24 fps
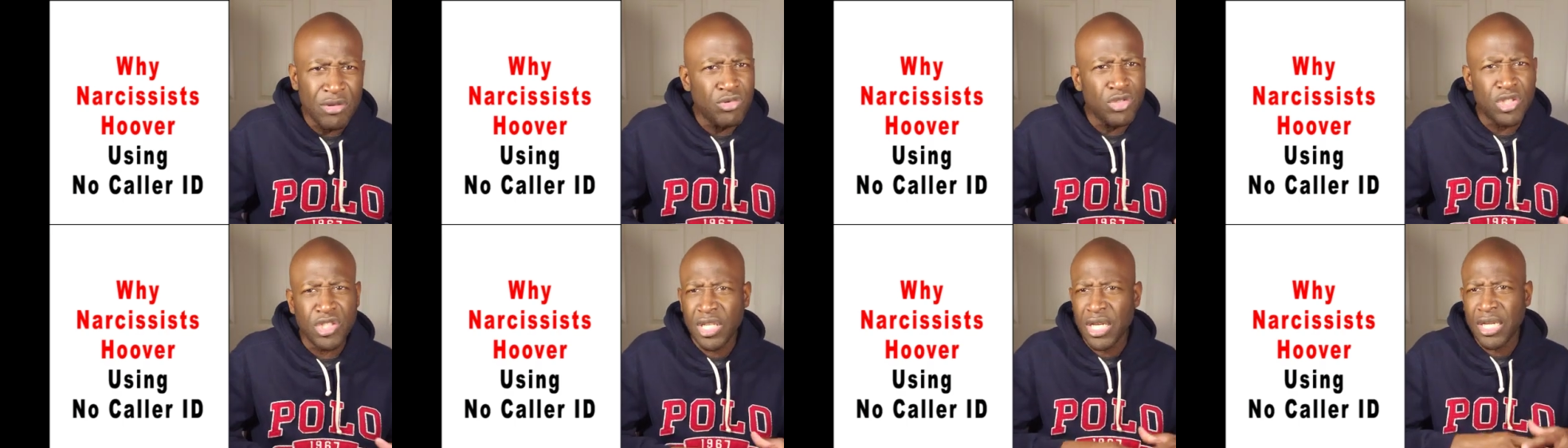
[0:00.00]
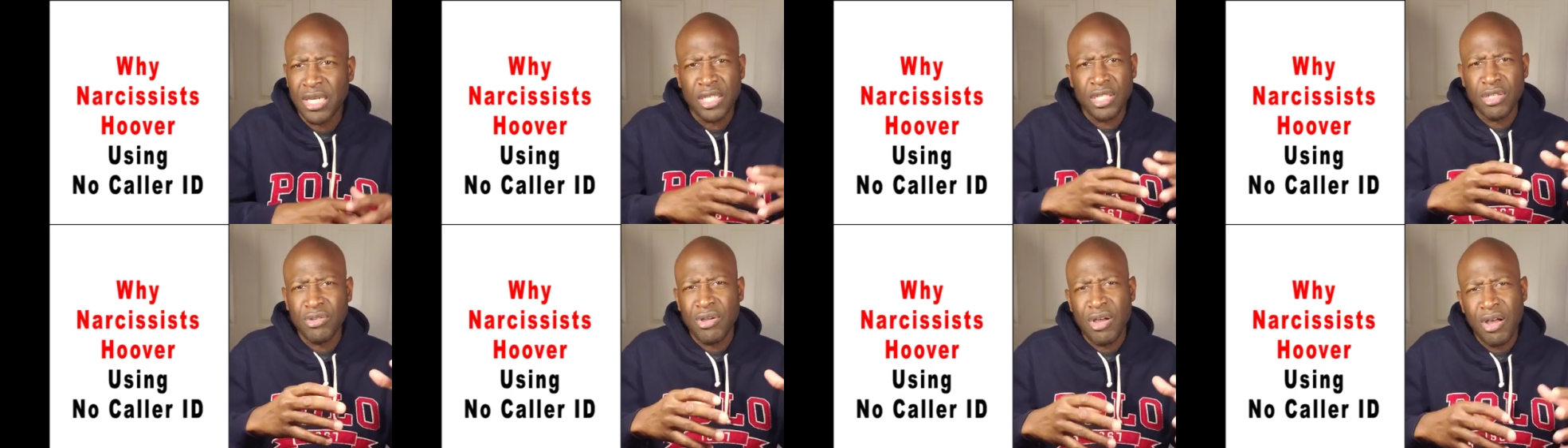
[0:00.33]
He was
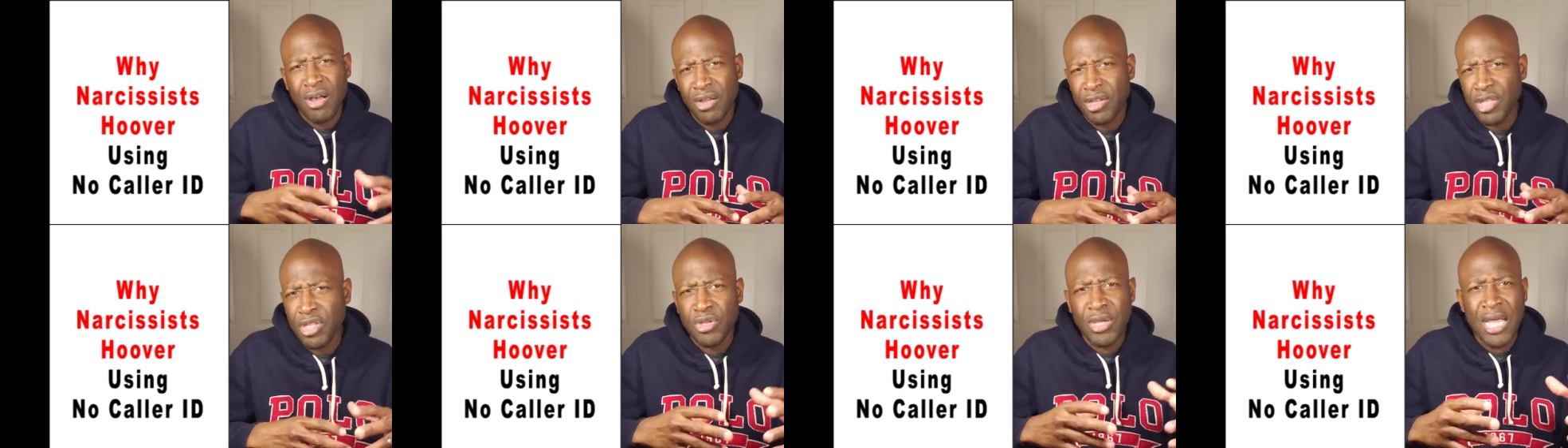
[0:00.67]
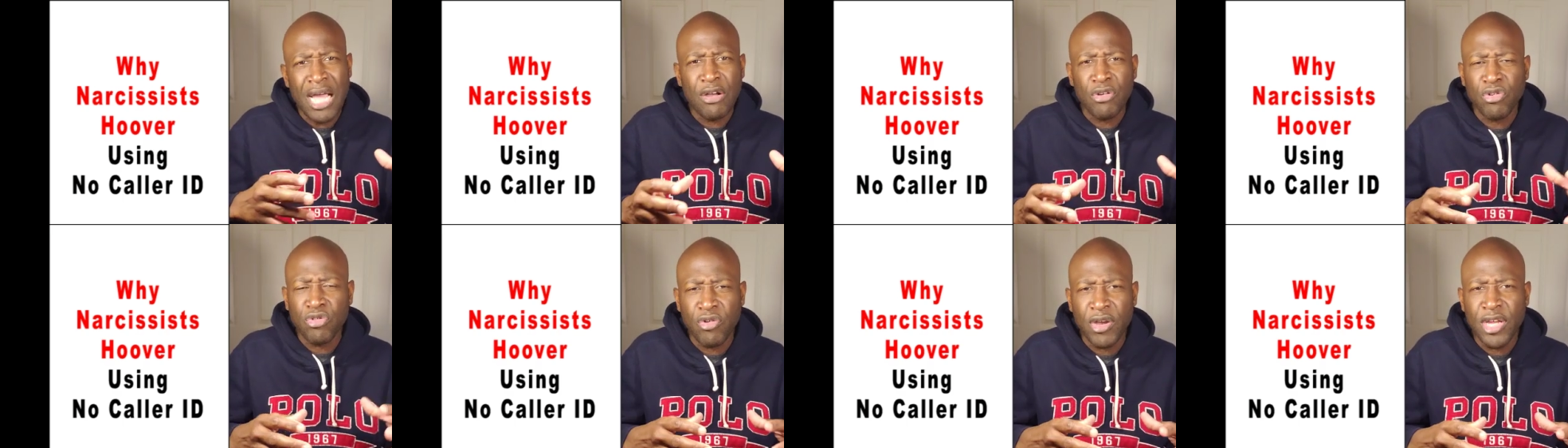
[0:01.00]
telling you
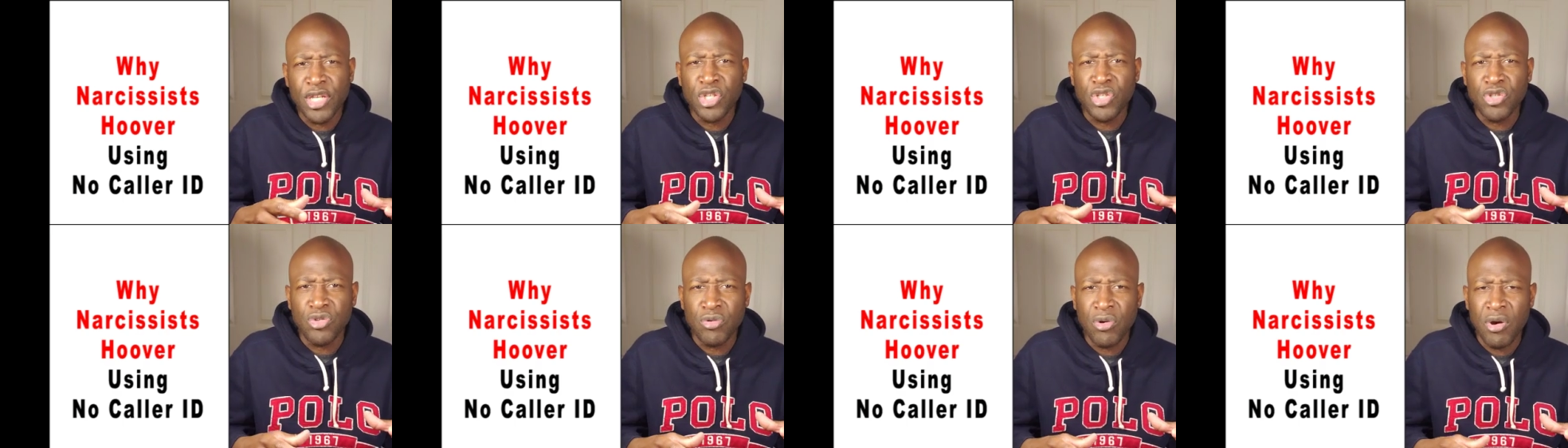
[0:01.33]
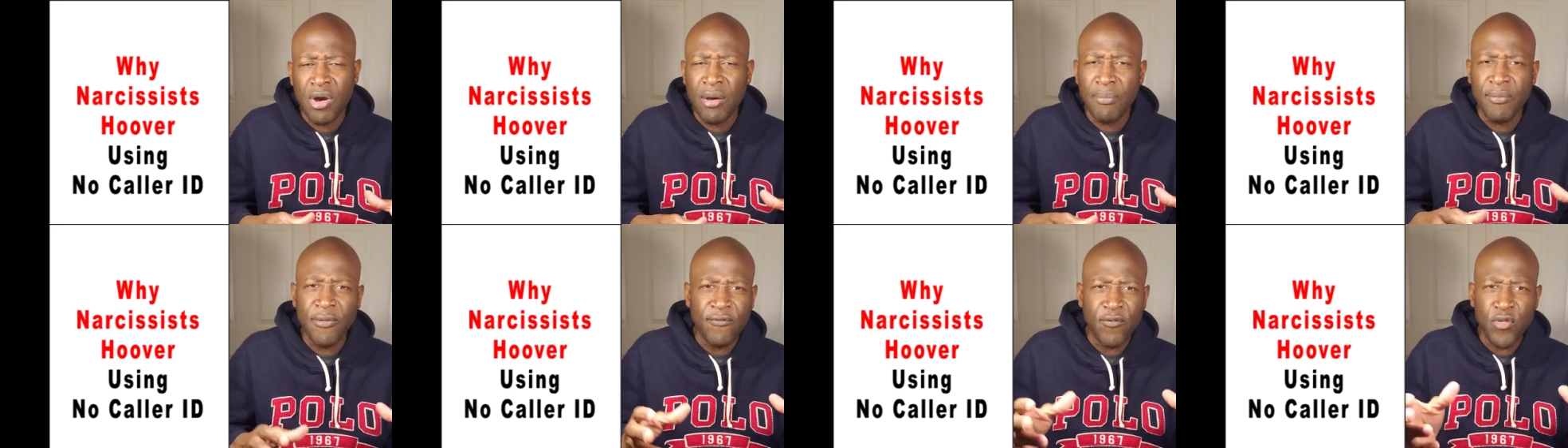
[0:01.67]
how great you
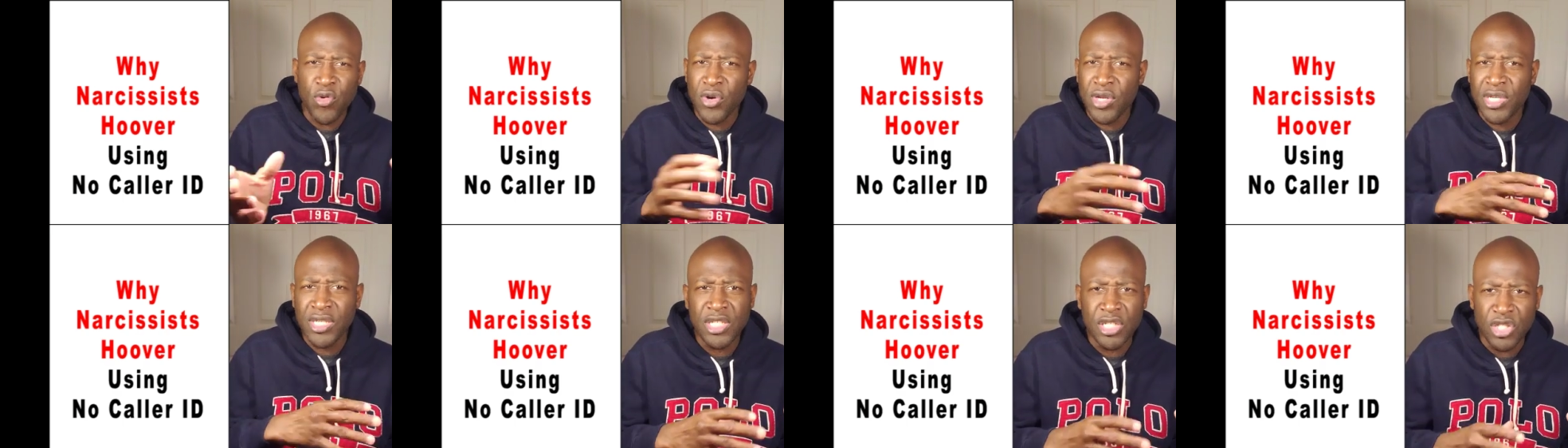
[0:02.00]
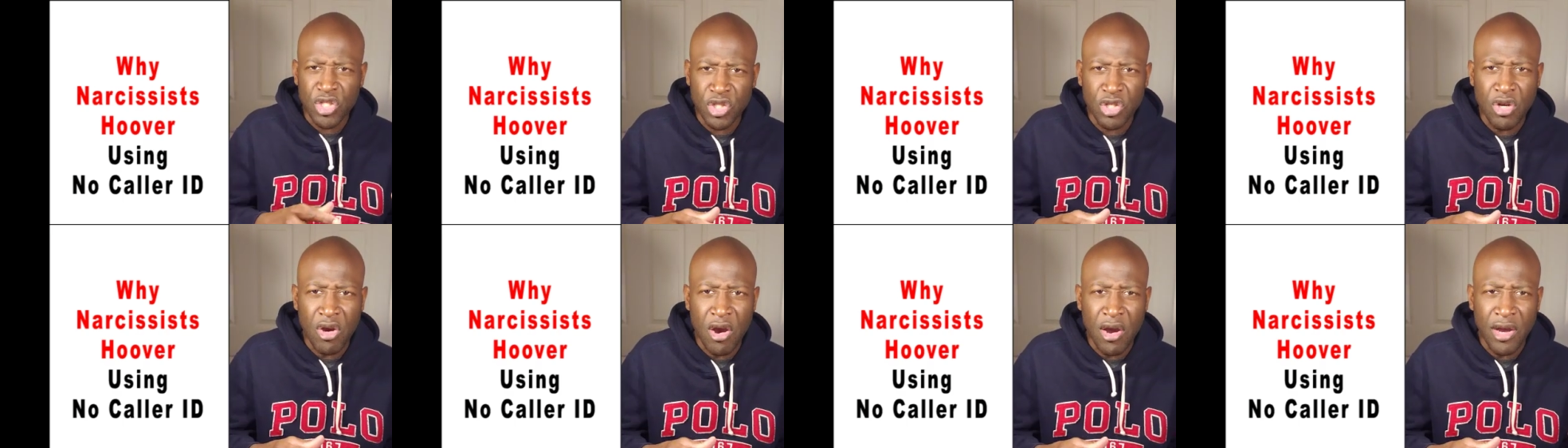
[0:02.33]
are before he
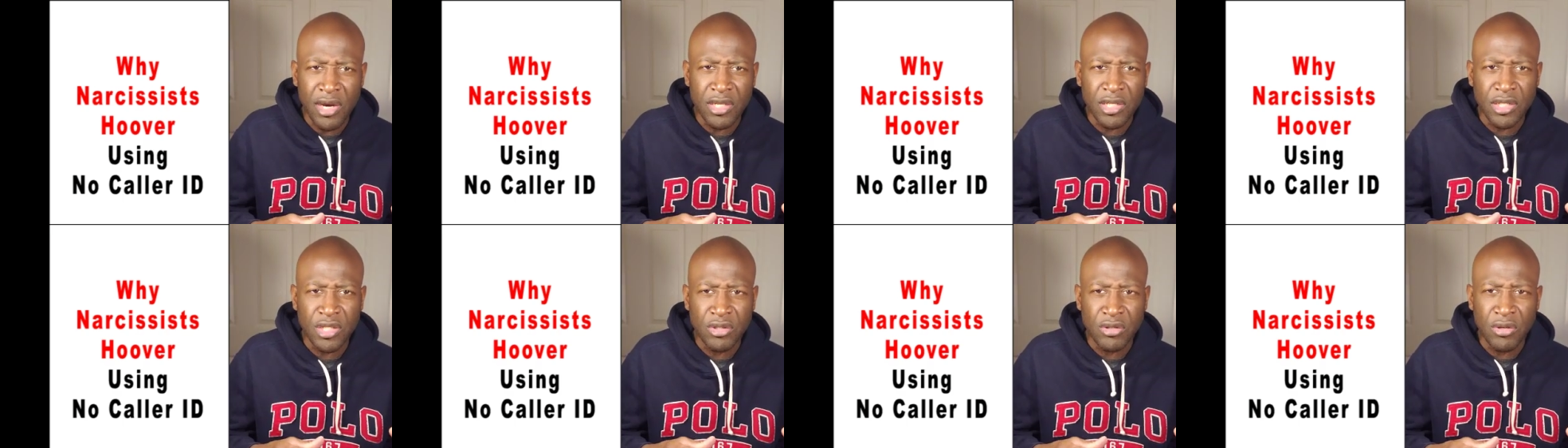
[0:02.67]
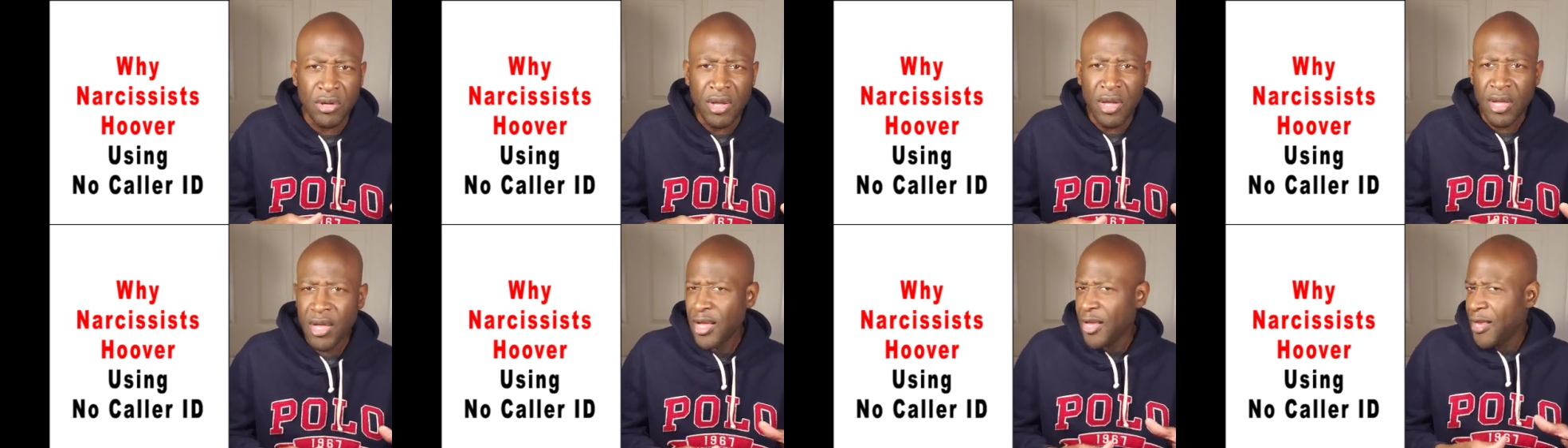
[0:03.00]
discarded you.